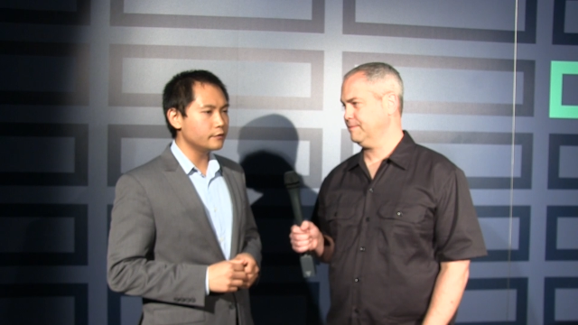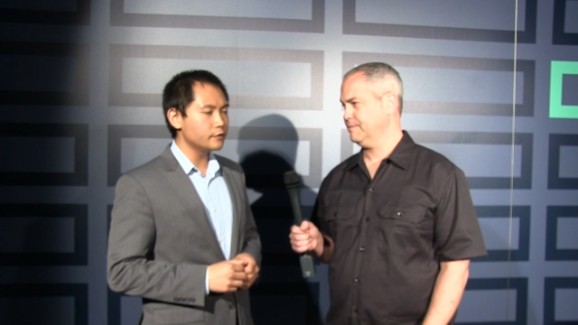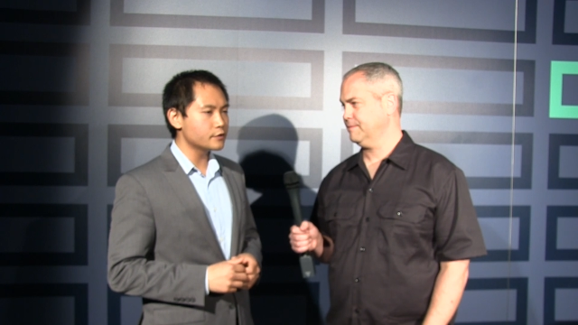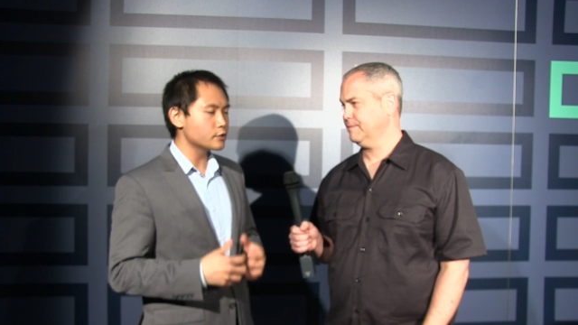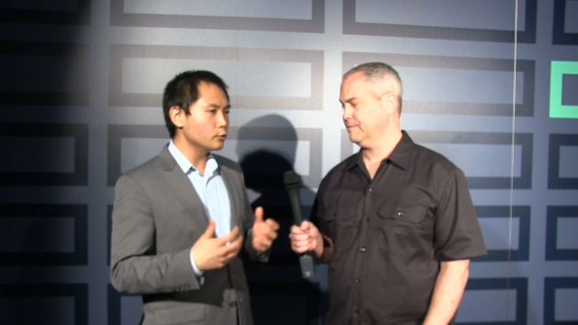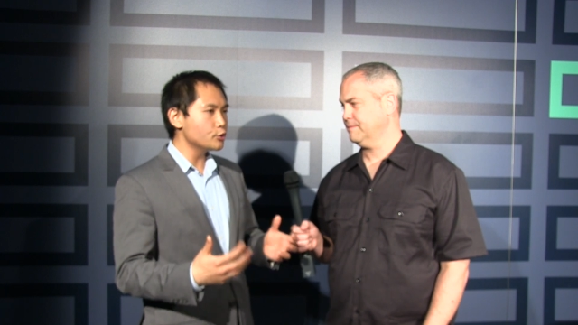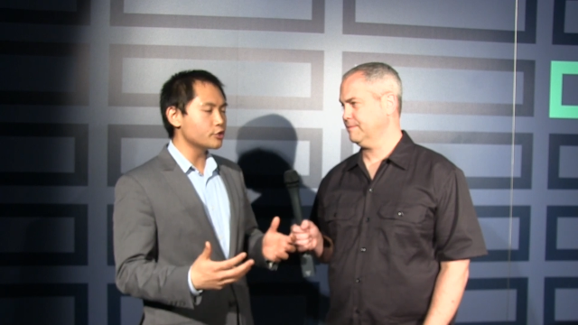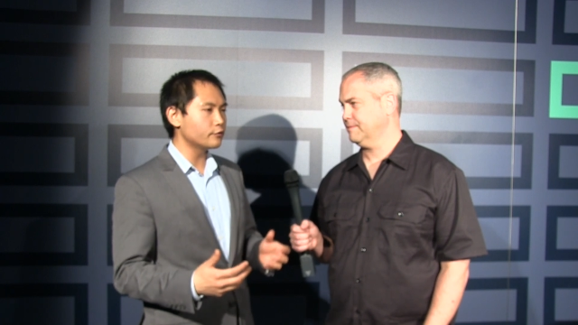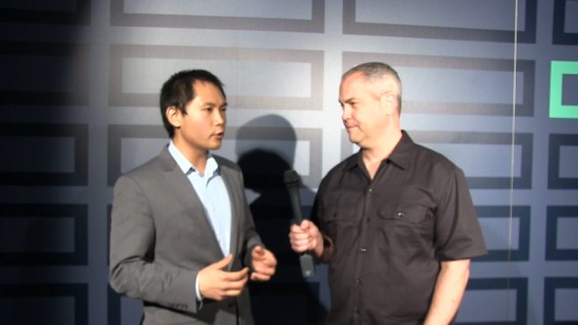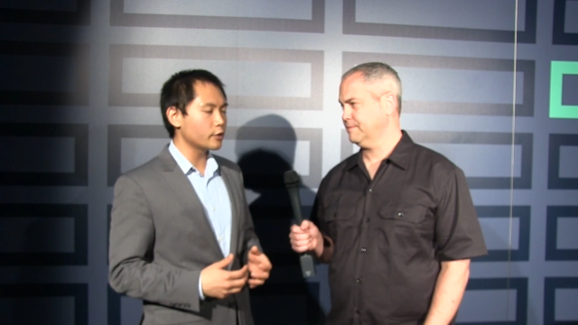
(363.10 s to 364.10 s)
Speaker 1: solution
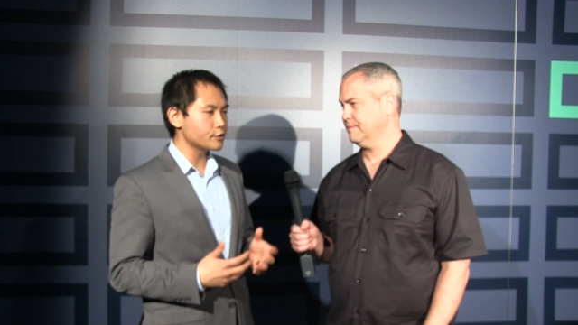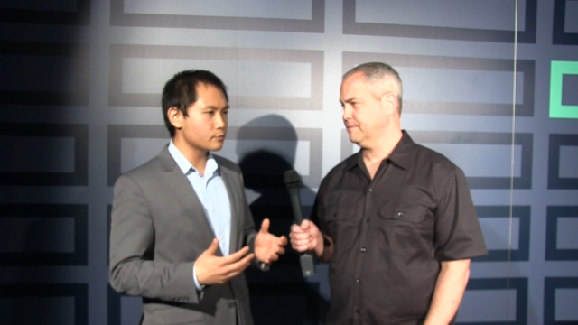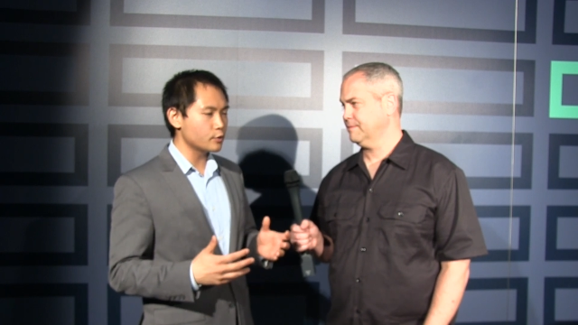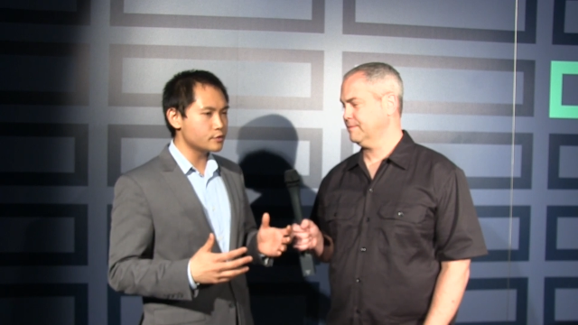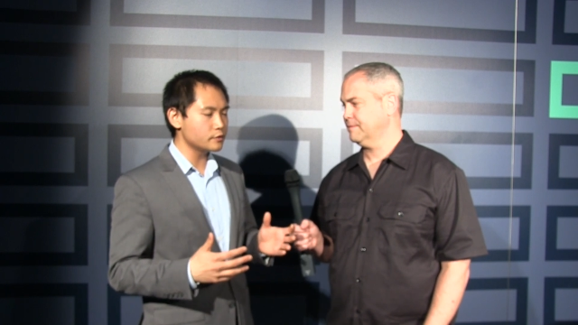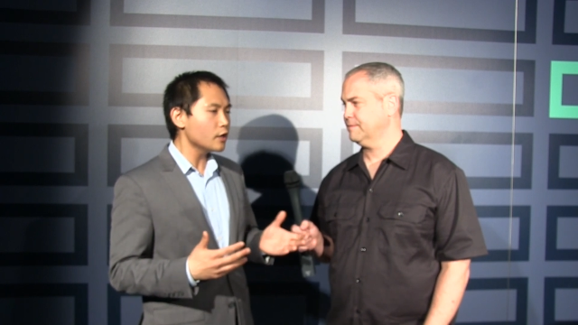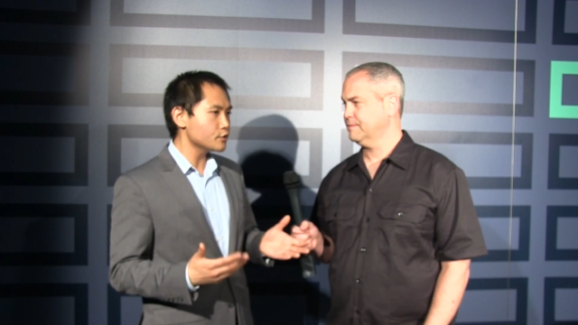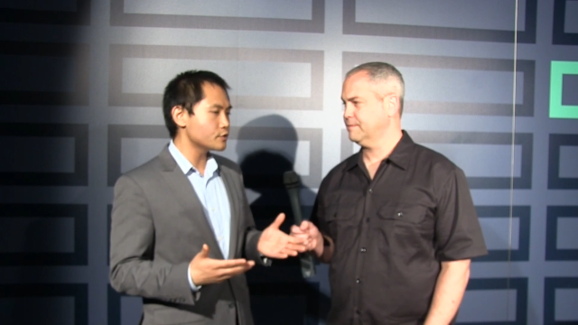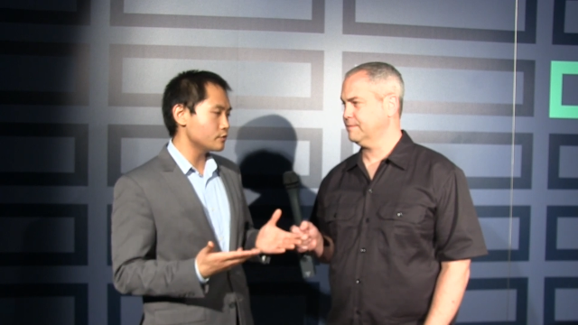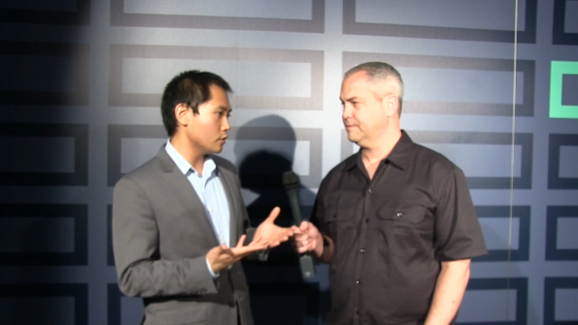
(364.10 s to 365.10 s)
for customers, not
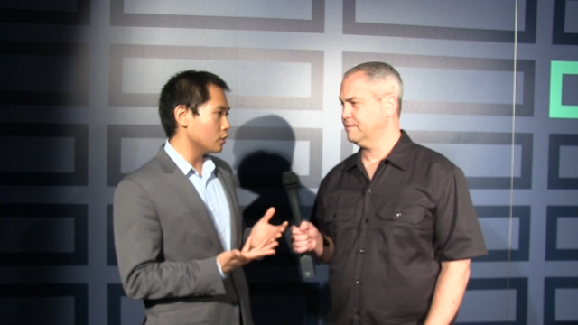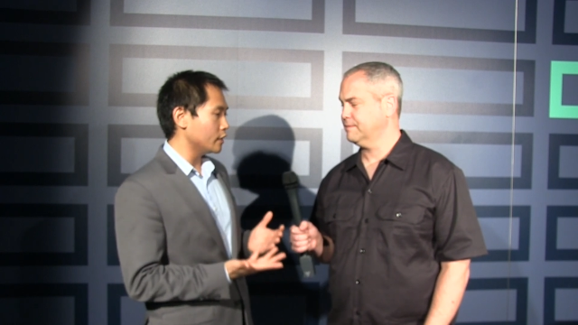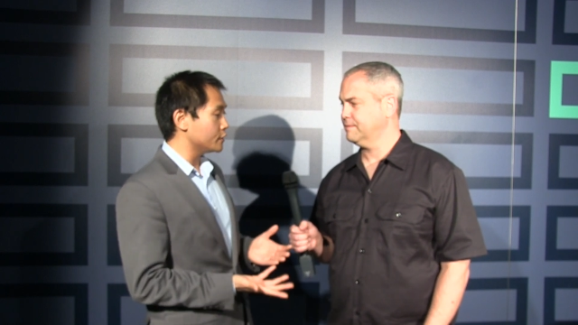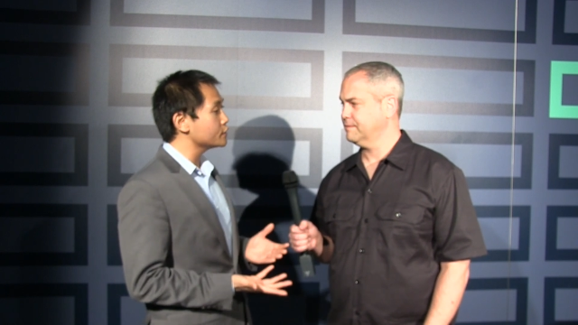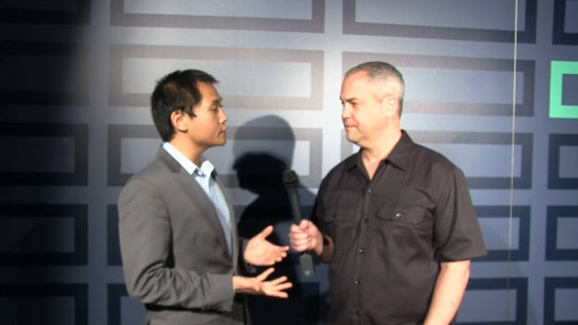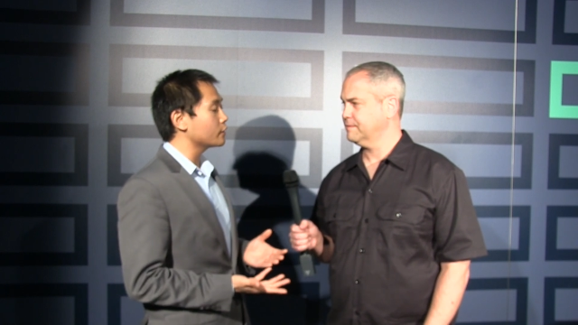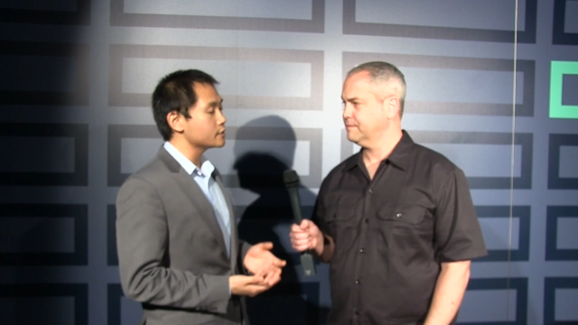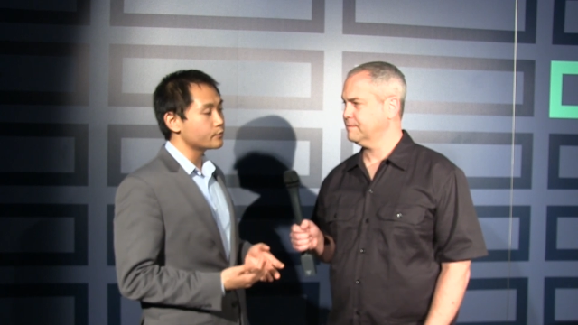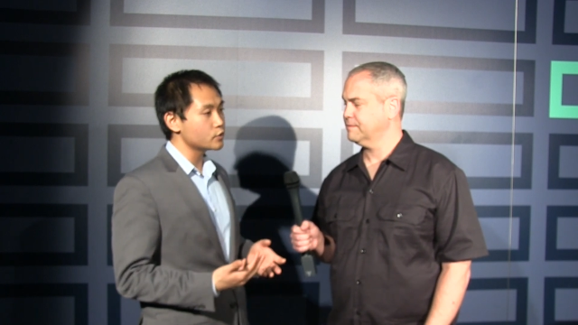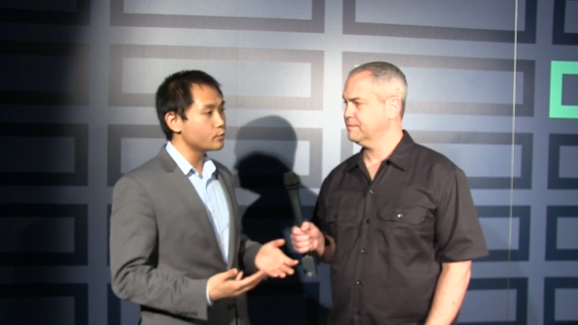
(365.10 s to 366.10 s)
just existing
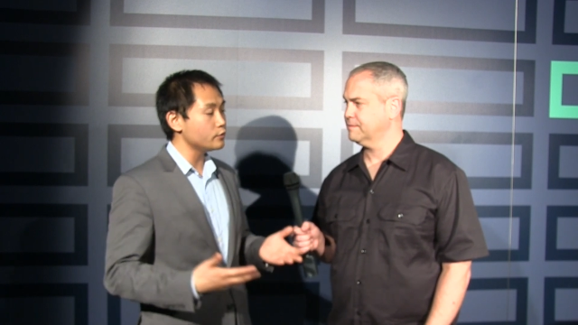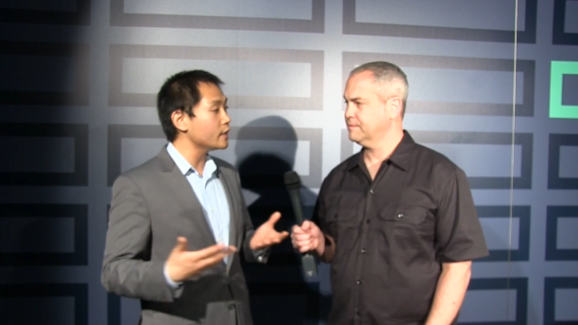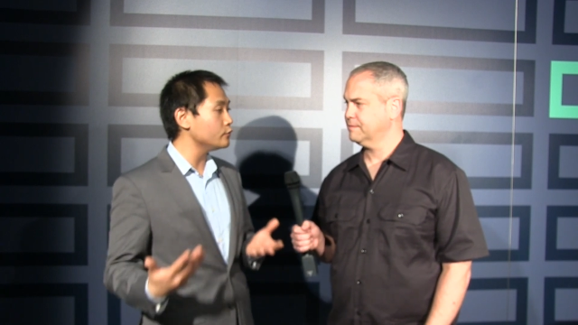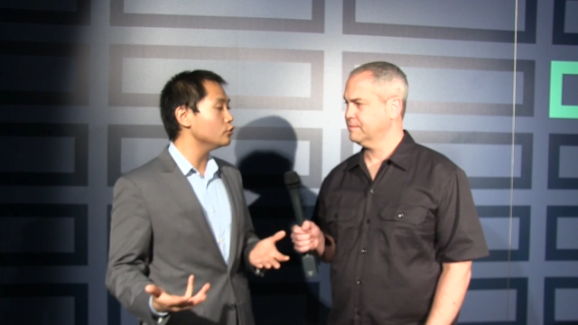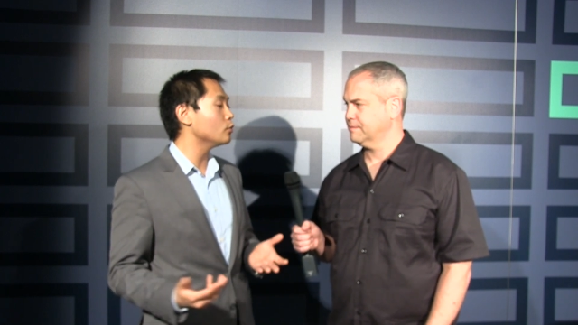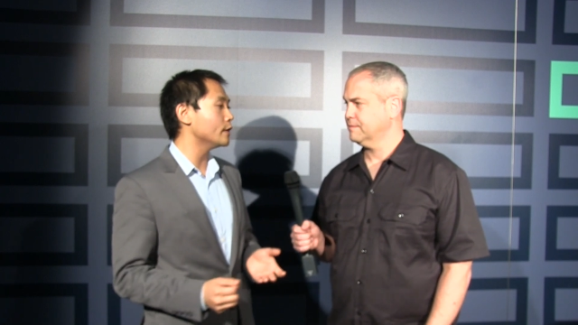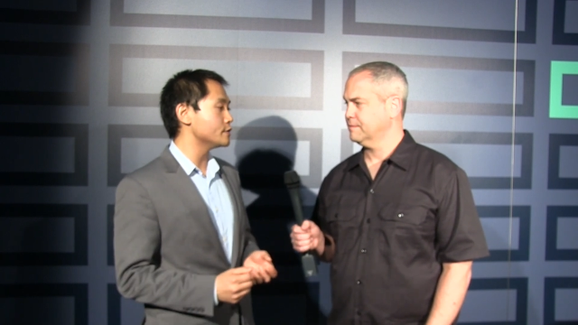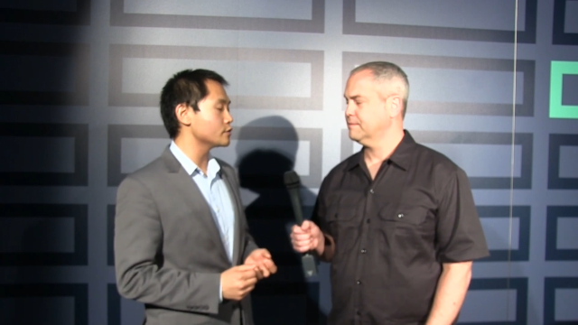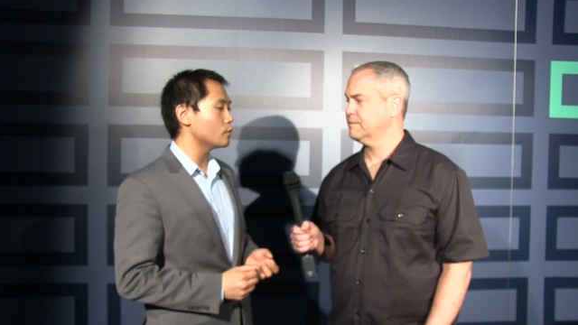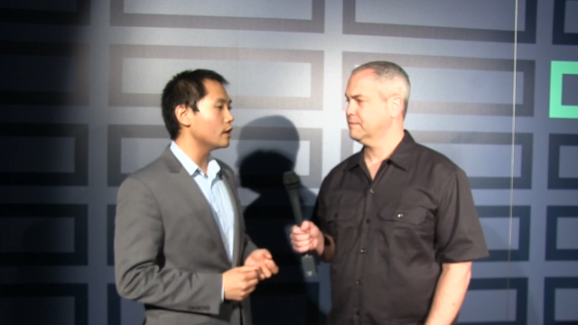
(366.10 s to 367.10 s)
customers, but net new ones
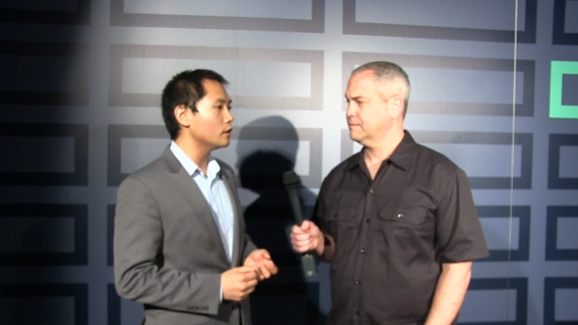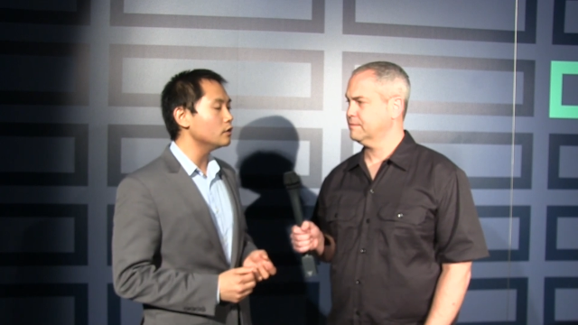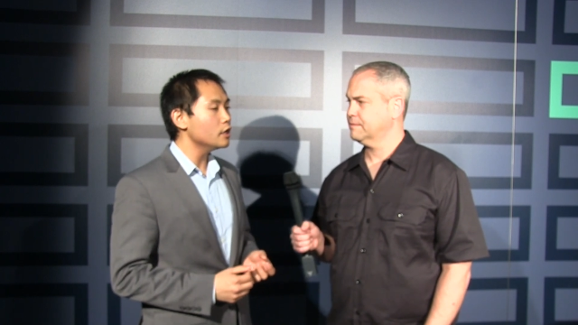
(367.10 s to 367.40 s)
as well.